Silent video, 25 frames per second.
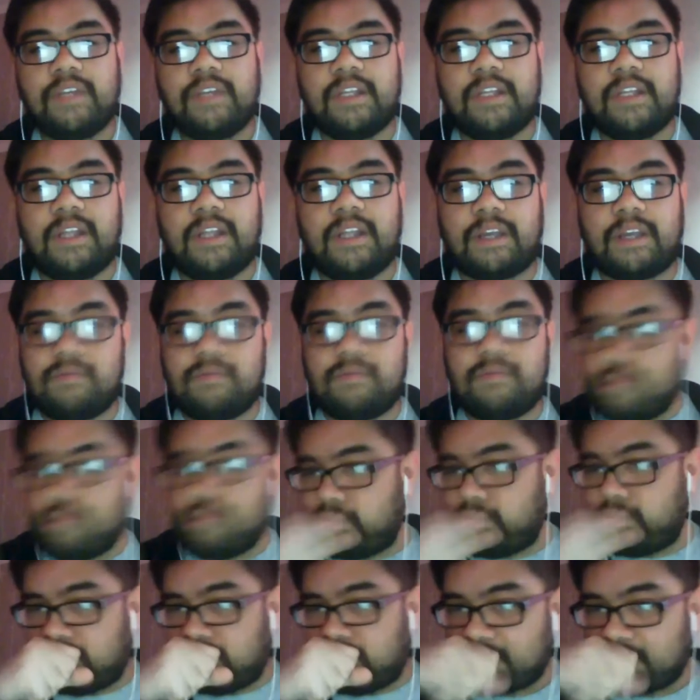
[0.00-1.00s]
like
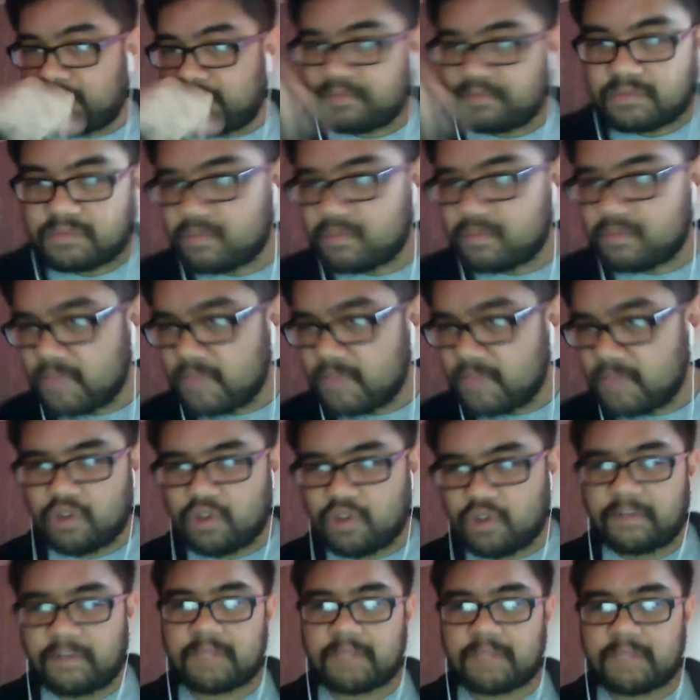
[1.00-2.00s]
the two
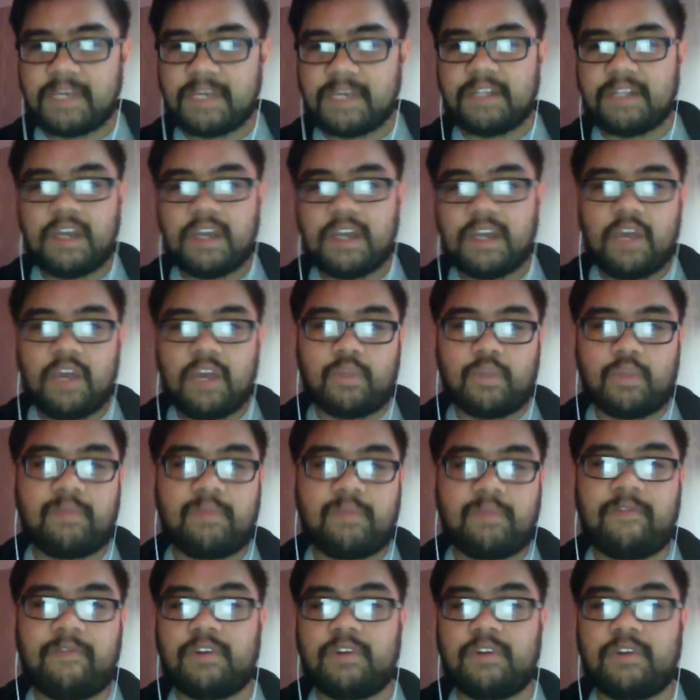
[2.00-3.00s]
of us meet? Was it
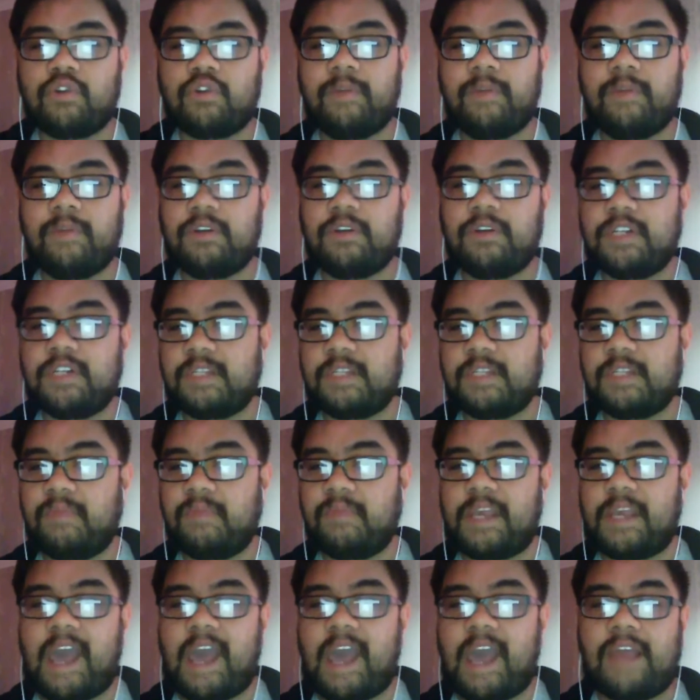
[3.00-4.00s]
before the tournament or just
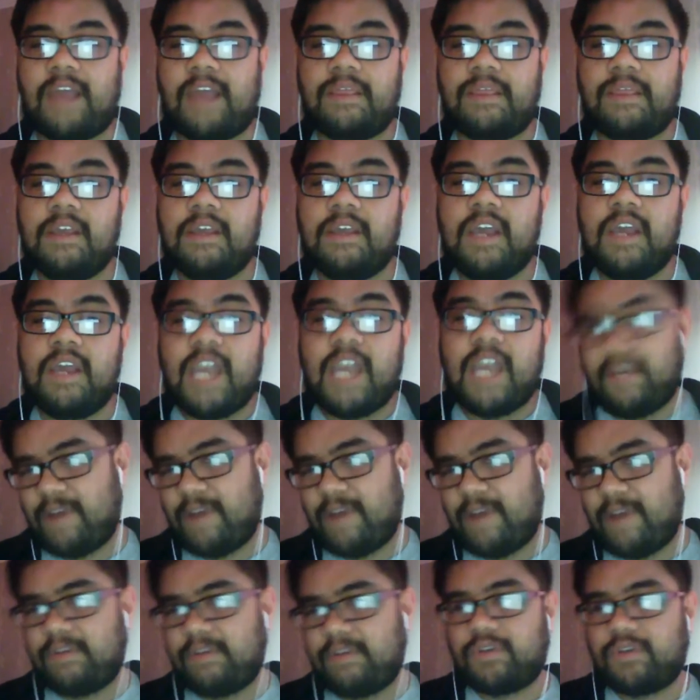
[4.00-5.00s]
began? If we're
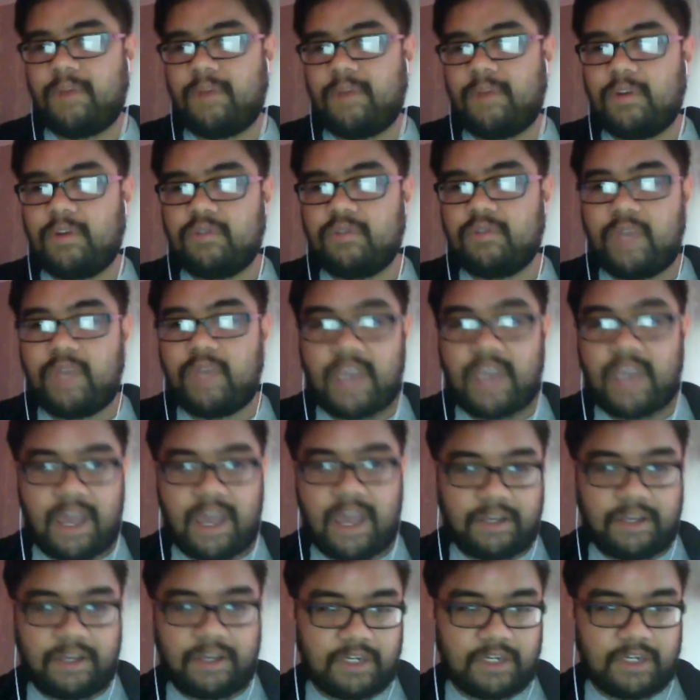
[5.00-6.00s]
having trouble, we
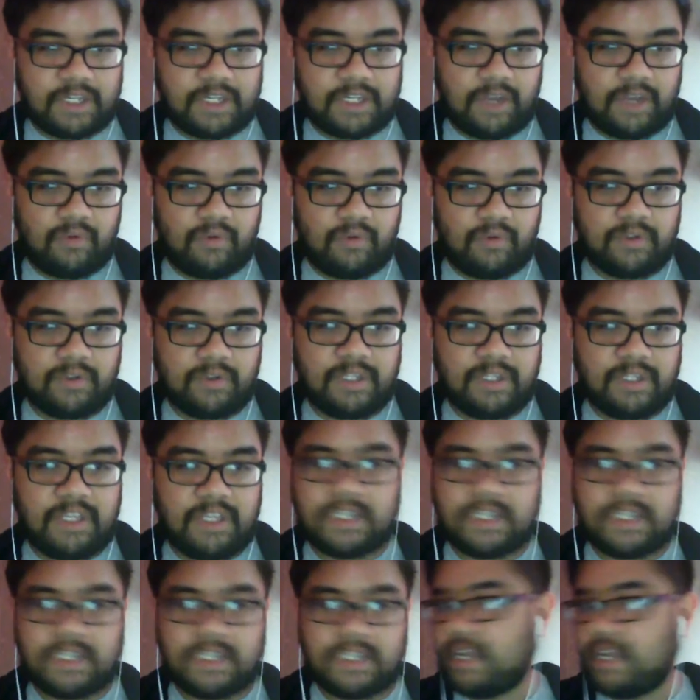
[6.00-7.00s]
can just like roll a
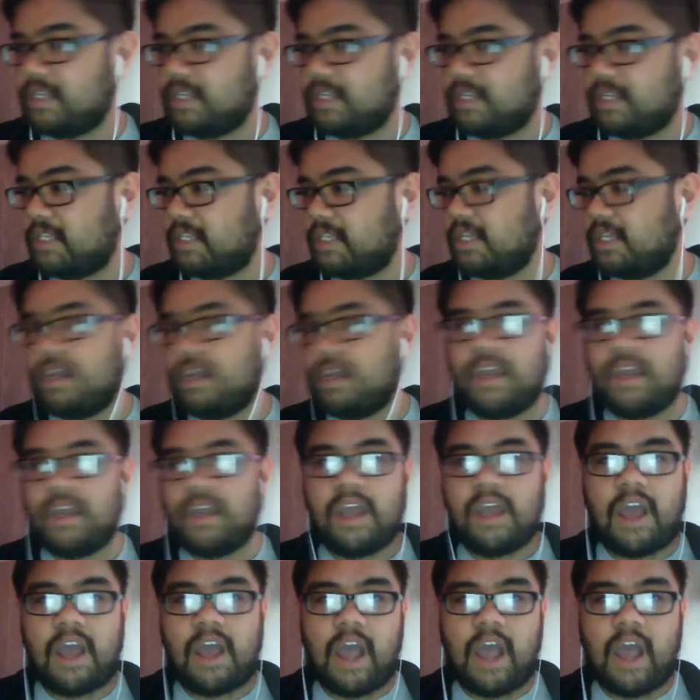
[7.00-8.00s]
d6.
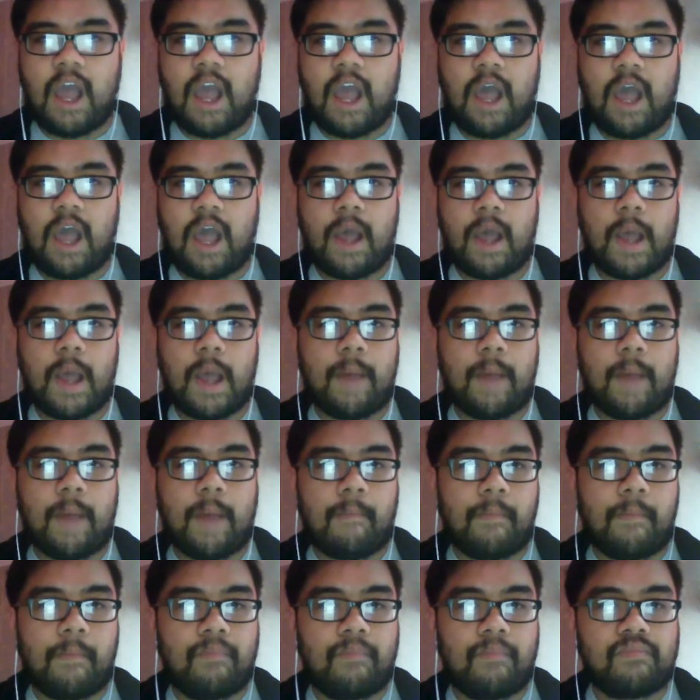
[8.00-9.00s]

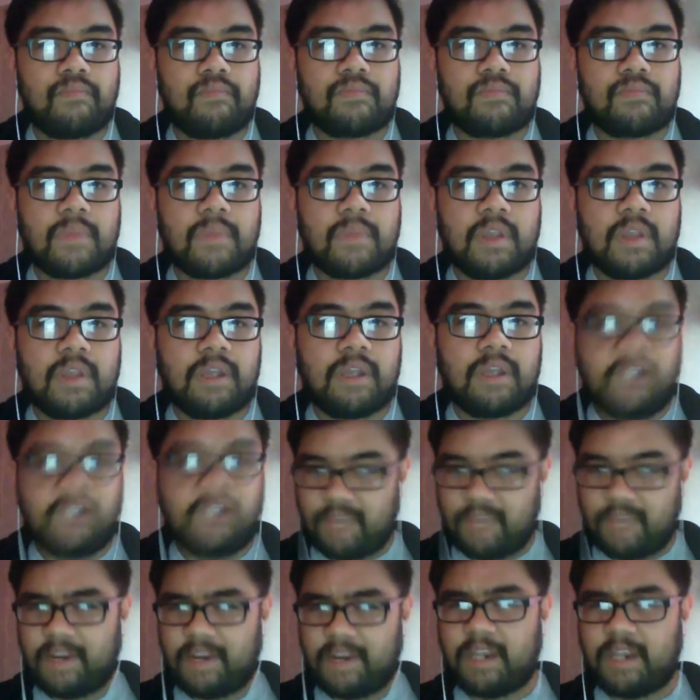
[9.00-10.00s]
Do you
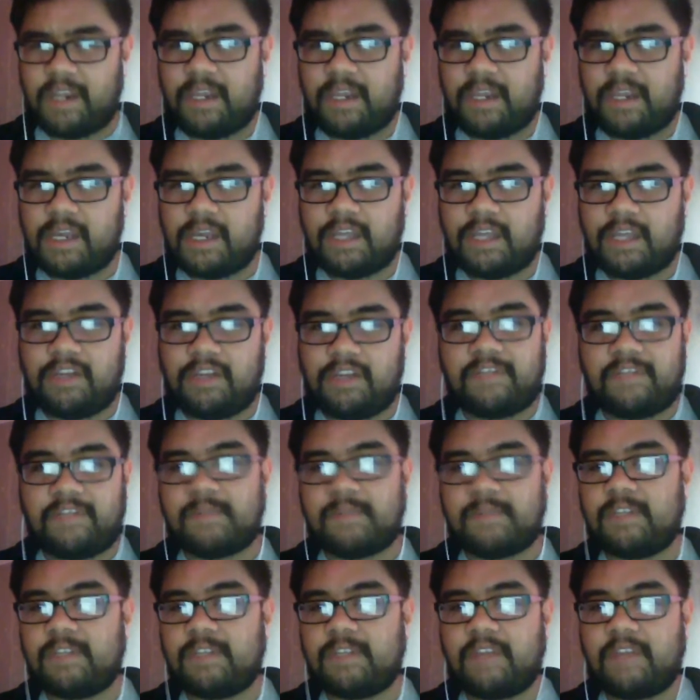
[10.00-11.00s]
have a
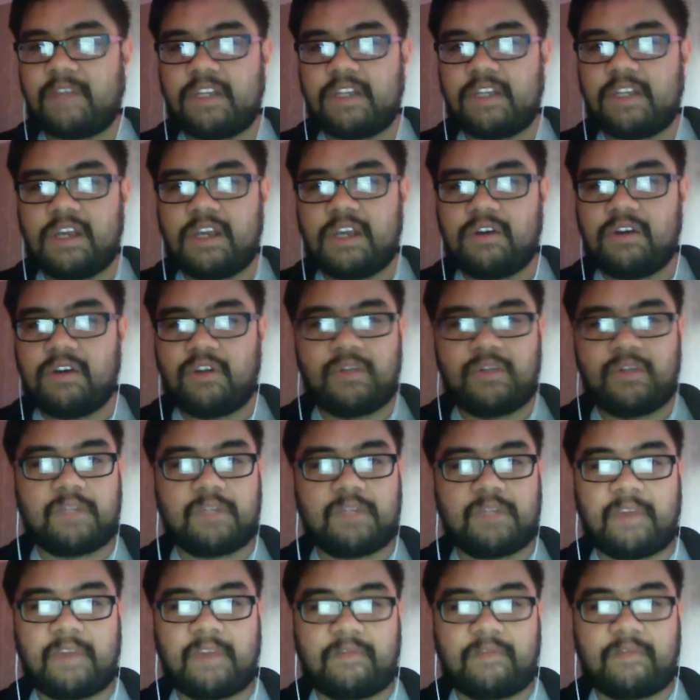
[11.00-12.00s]
specific idea, or do you want to just
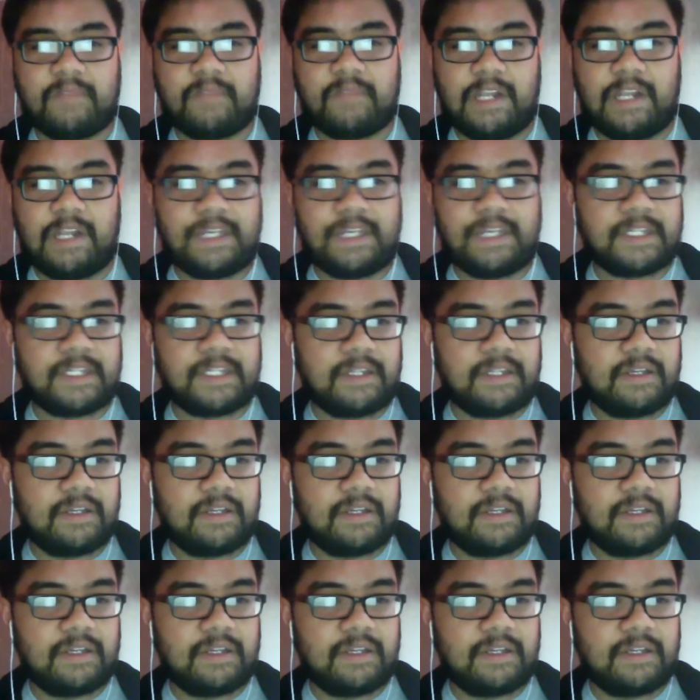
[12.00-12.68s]
pick from the list?